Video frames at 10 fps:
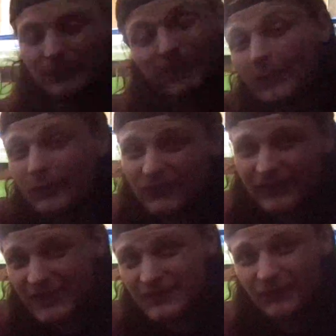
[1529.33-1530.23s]
but I'm on
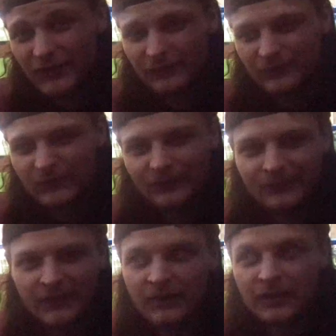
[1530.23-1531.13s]
stage in front of,
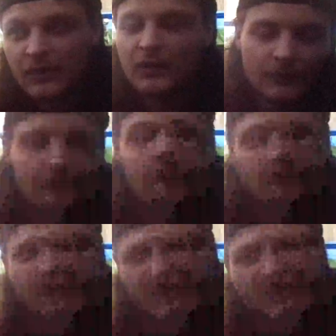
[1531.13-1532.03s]

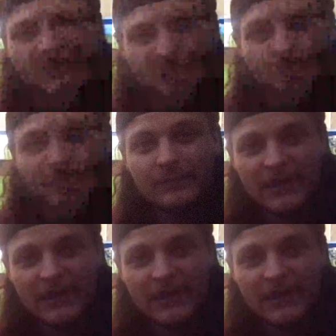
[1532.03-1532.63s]
okay, not 20